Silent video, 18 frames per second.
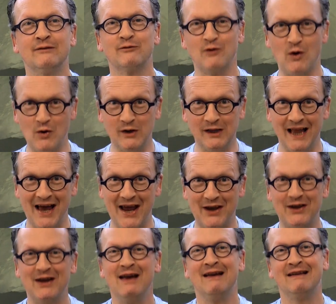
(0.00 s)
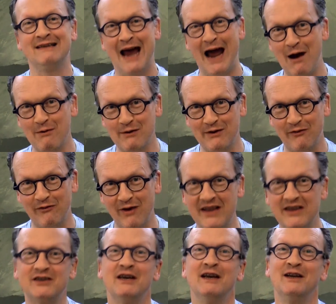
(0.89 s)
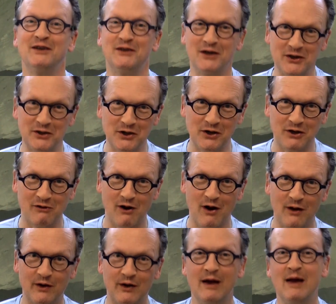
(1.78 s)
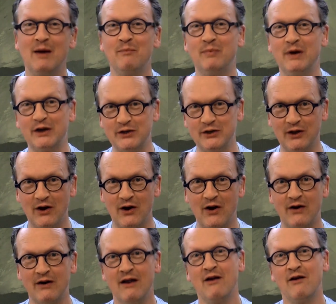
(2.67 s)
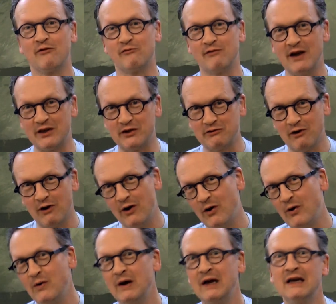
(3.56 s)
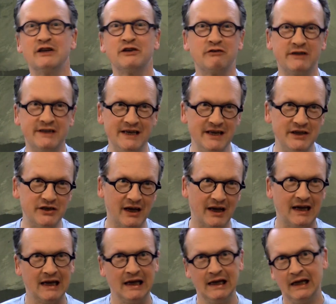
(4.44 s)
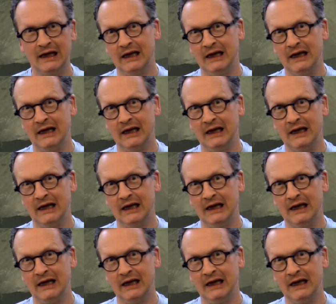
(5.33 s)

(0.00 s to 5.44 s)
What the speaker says: roguelike, tower defense, dungeon crawler, pixel art, retro, strategic